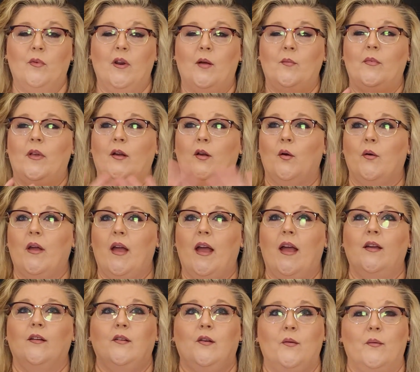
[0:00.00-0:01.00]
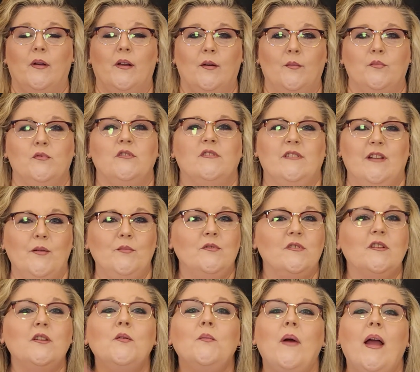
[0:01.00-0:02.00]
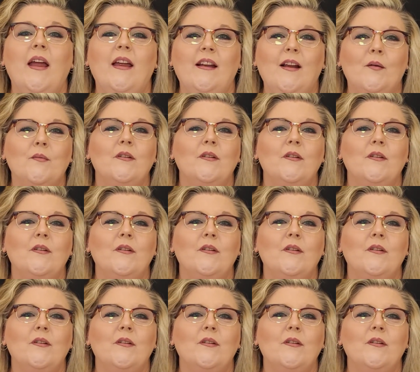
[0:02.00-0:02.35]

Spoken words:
And I'm like, okay, you know what? I'm just gonna wait.